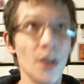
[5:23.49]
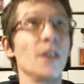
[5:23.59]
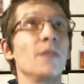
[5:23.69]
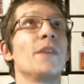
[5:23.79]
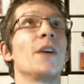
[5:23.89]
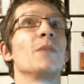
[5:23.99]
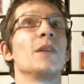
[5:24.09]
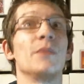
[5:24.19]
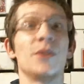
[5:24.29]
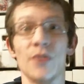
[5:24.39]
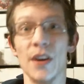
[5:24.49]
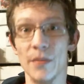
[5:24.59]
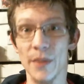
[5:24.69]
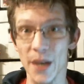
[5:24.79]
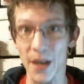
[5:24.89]
He found a way to betray
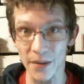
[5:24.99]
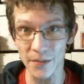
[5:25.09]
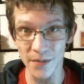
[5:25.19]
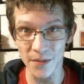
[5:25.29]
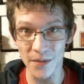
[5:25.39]
them again.